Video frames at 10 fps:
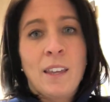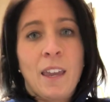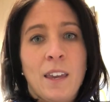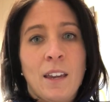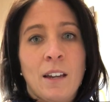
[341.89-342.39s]

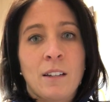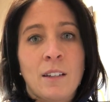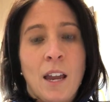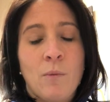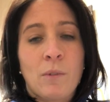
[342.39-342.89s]

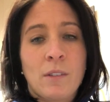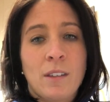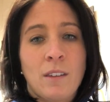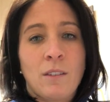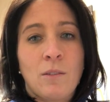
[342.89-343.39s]
and I will
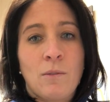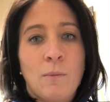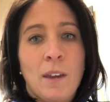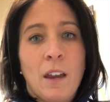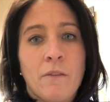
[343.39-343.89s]
see you the
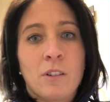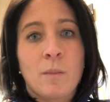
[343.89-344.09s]
week after